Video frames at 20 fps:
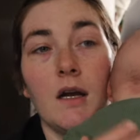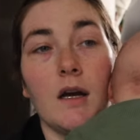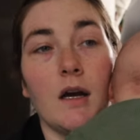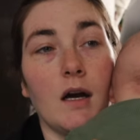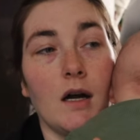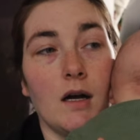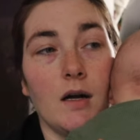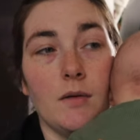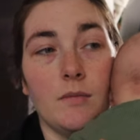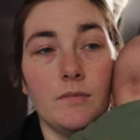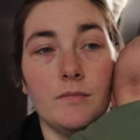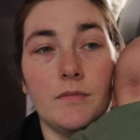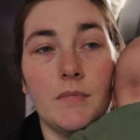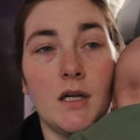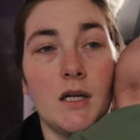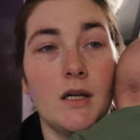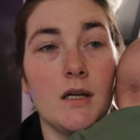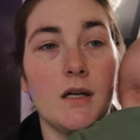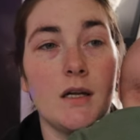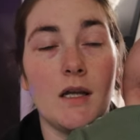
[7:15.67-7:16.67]
um
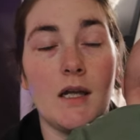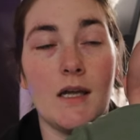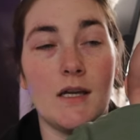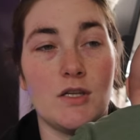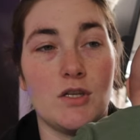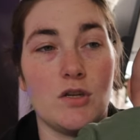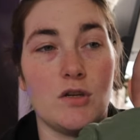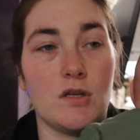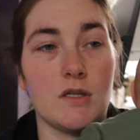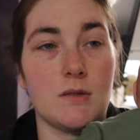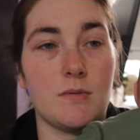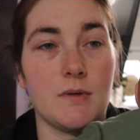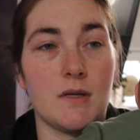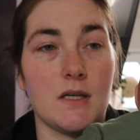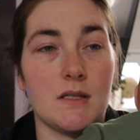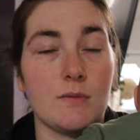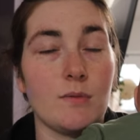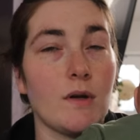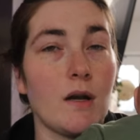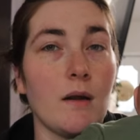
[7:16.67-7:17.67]
issues,
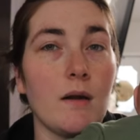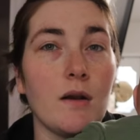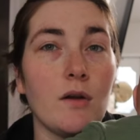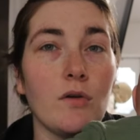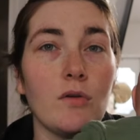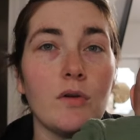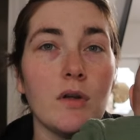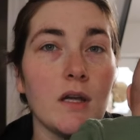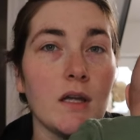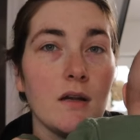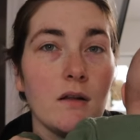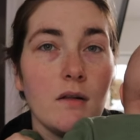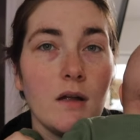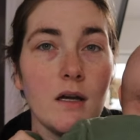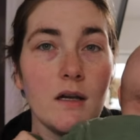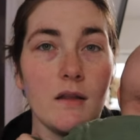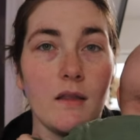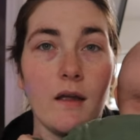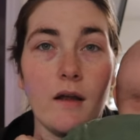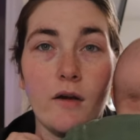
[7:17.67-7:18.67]
because when I don't eat a
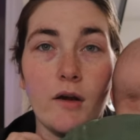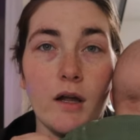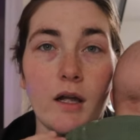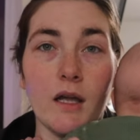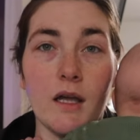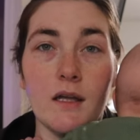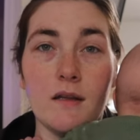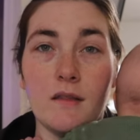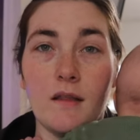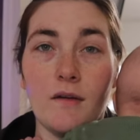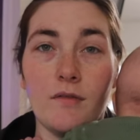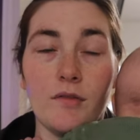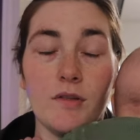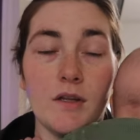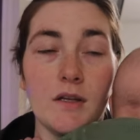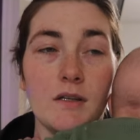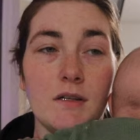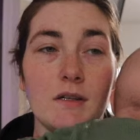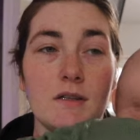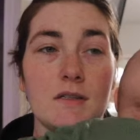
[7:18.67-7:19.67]
lot of dairy, he
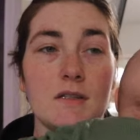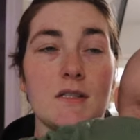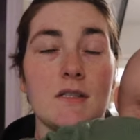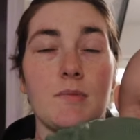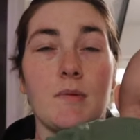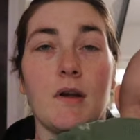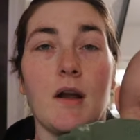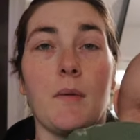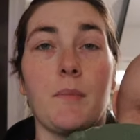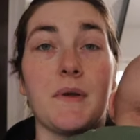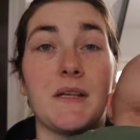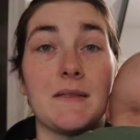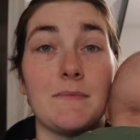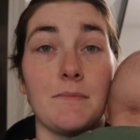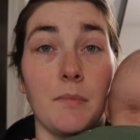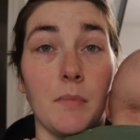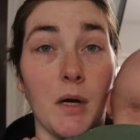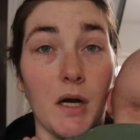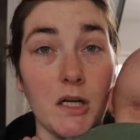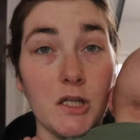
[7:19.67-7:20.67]
definitely doesn't spit up as
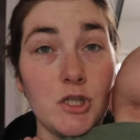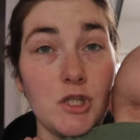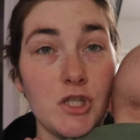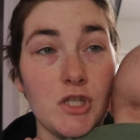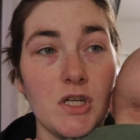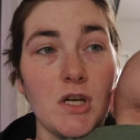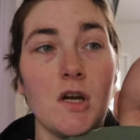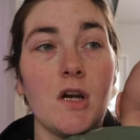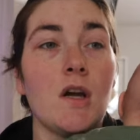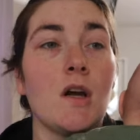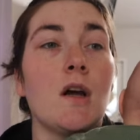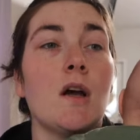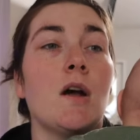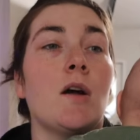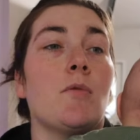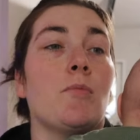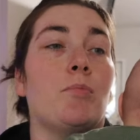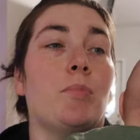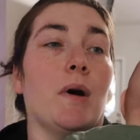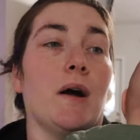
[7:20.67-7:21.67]
much,
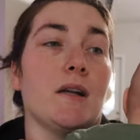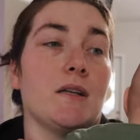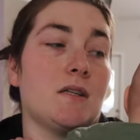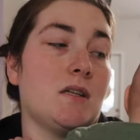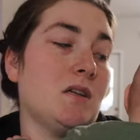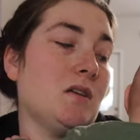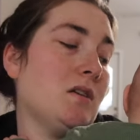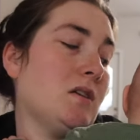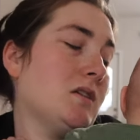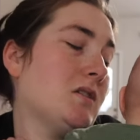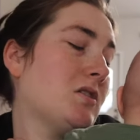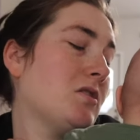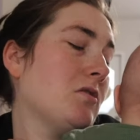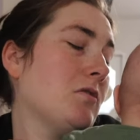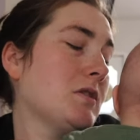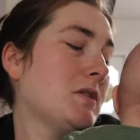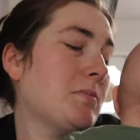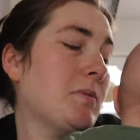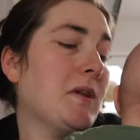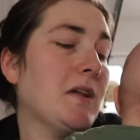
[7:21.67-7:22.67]
but he's
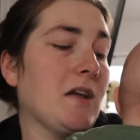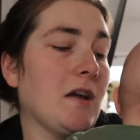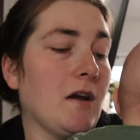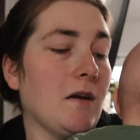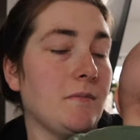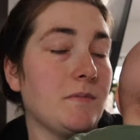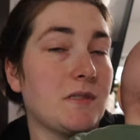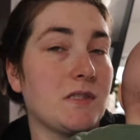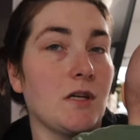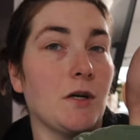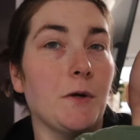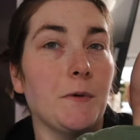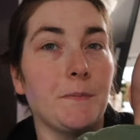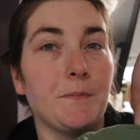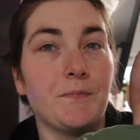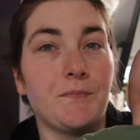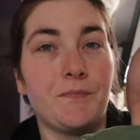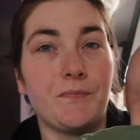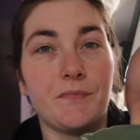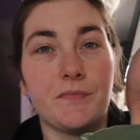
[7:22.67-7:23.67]
still spitting up, so
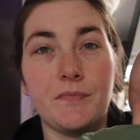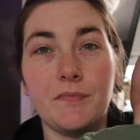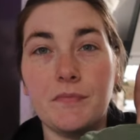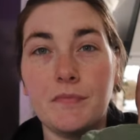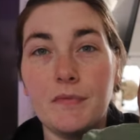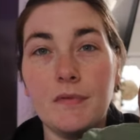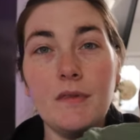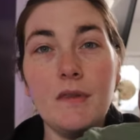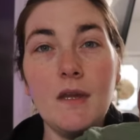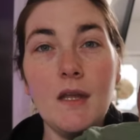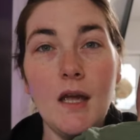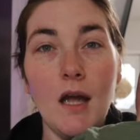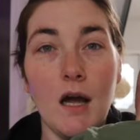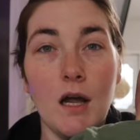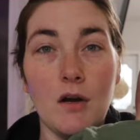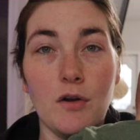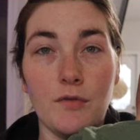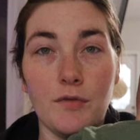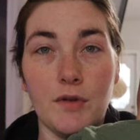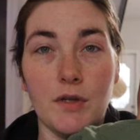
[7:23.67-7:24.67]
I
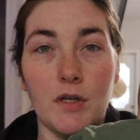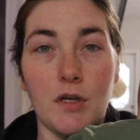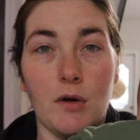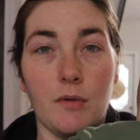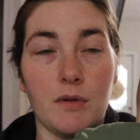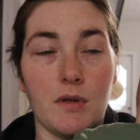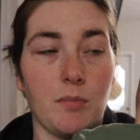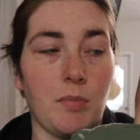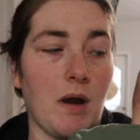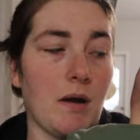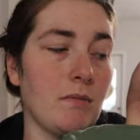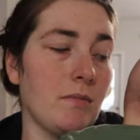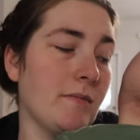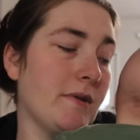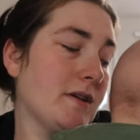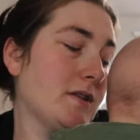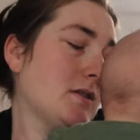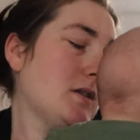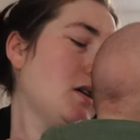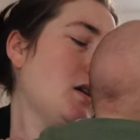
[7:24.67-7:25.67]
don't really know what the problem
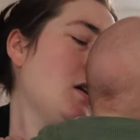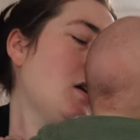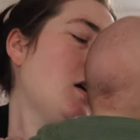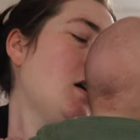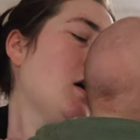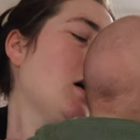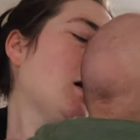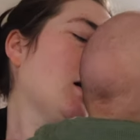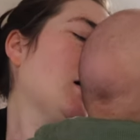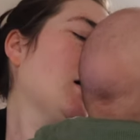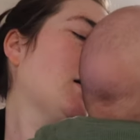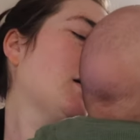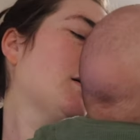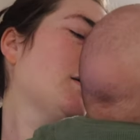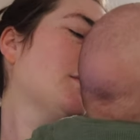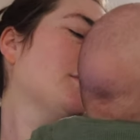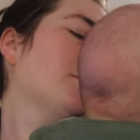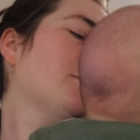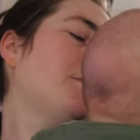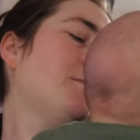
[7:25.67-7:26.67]
is.
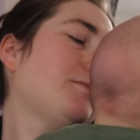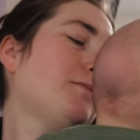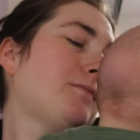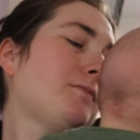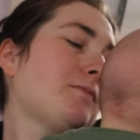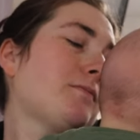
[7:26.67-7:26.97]
Um